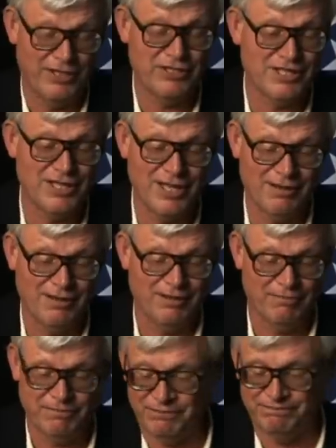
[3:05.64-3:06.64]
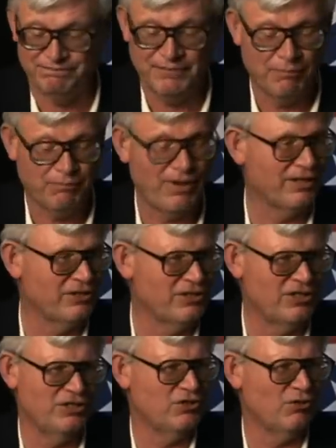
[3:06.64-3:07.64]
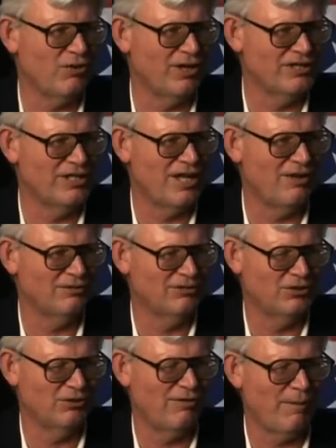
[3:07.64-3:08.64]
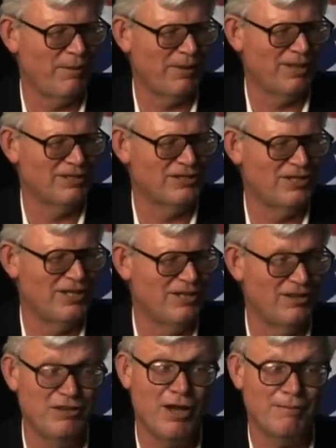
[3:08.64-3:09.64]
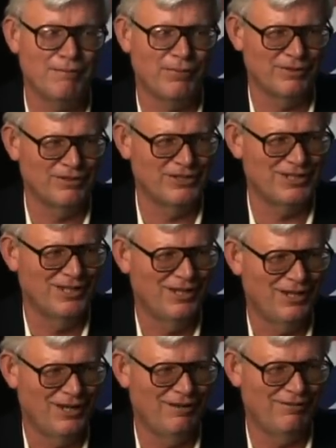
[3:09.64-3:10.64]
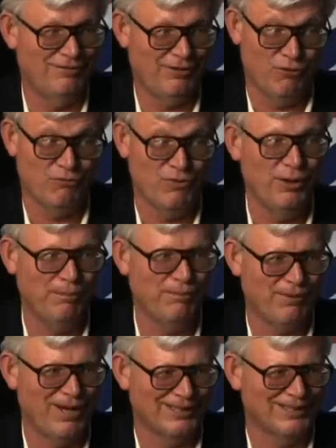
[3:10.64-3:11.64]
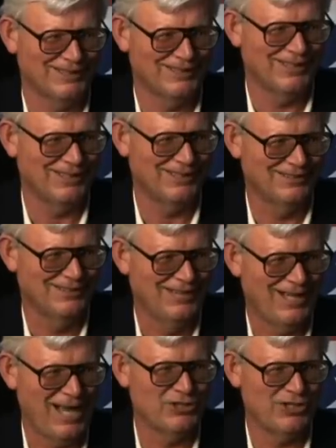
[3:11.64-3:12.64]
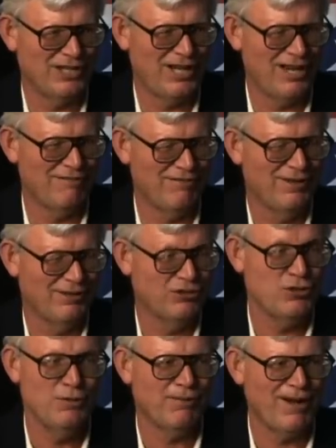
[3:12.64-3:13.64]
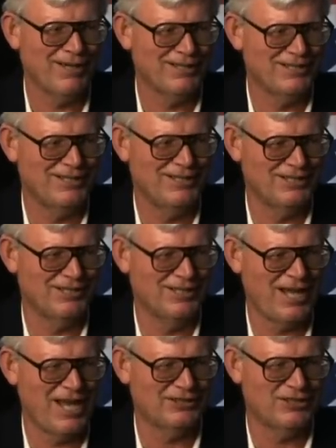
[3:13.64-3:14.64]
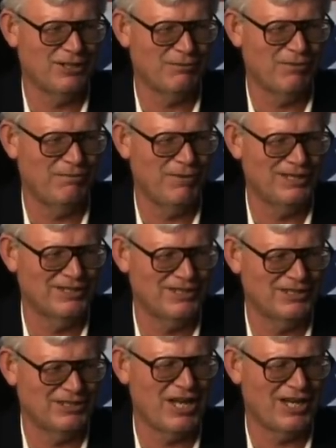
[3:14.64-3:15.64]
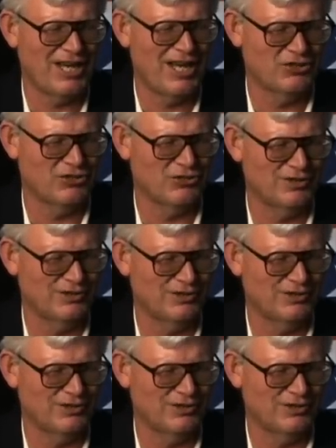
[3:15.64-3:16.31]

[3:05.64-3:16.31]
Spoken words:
This pregnancy story is now sort of up against the numbers of her real pregnancy. How she could have 2 pregnancies in X number of months is not answered.